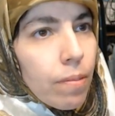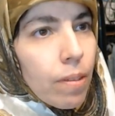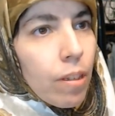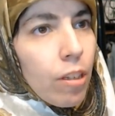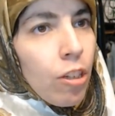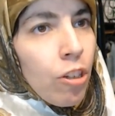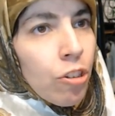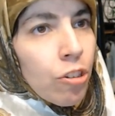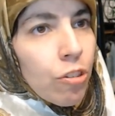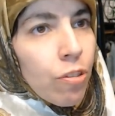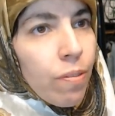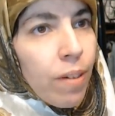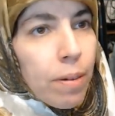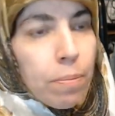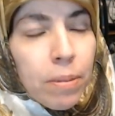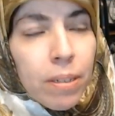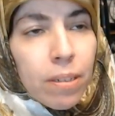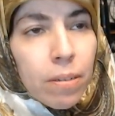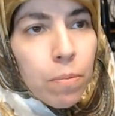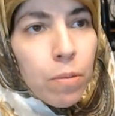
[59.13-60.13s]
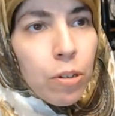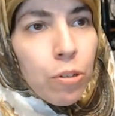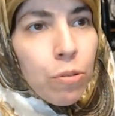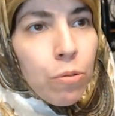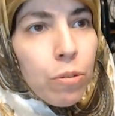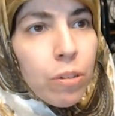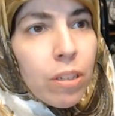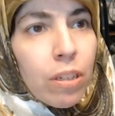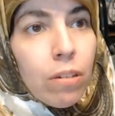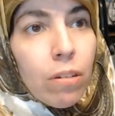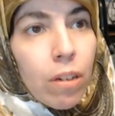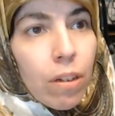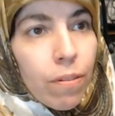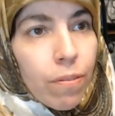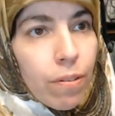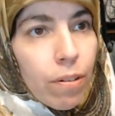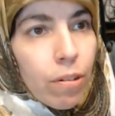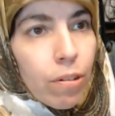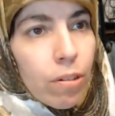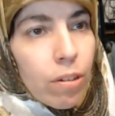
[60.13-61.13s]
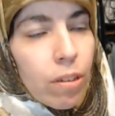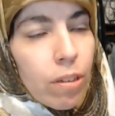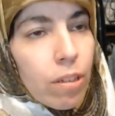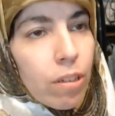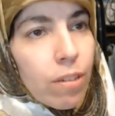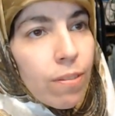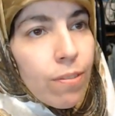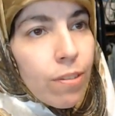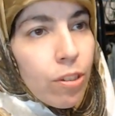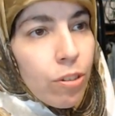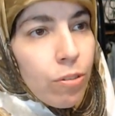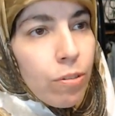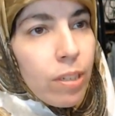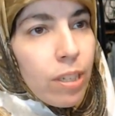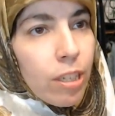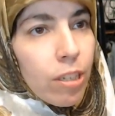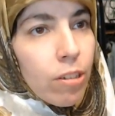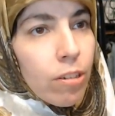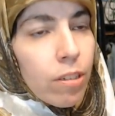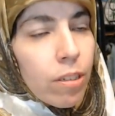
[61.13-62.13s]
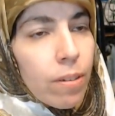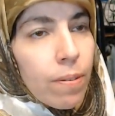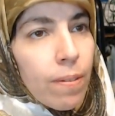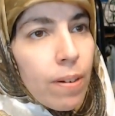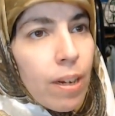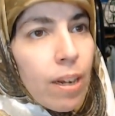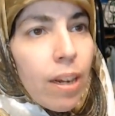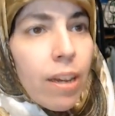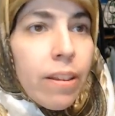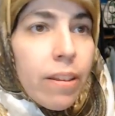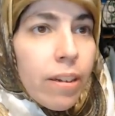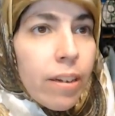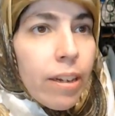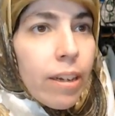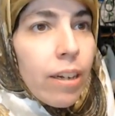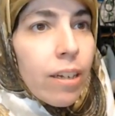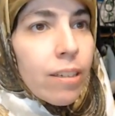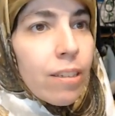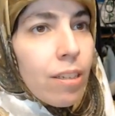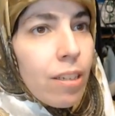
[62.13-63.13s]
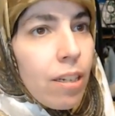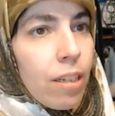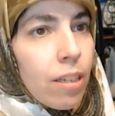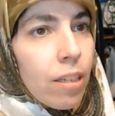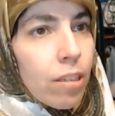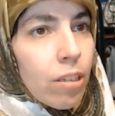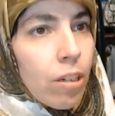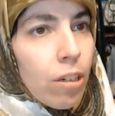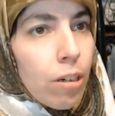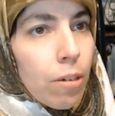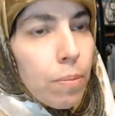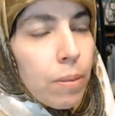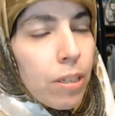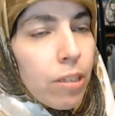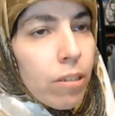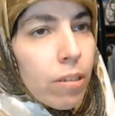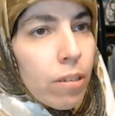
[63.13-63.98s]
So if I'd been someone who was looking forward to this for 2 years, and then I got to see this garbage,